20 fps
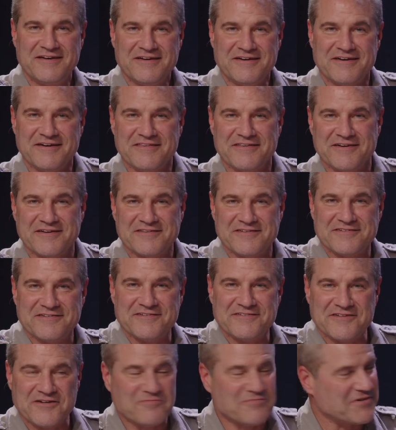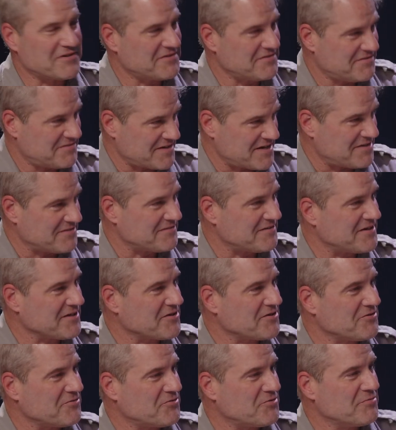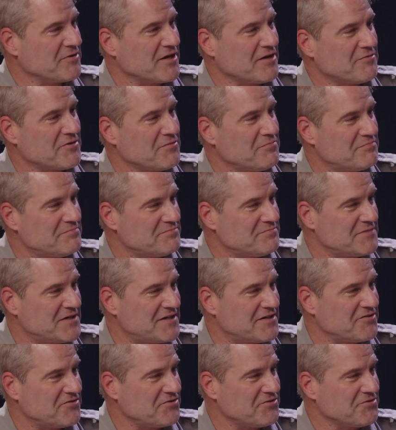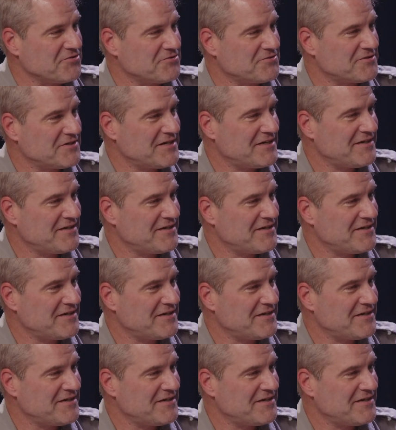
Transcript: I think this is something that sounds like we'll be able to do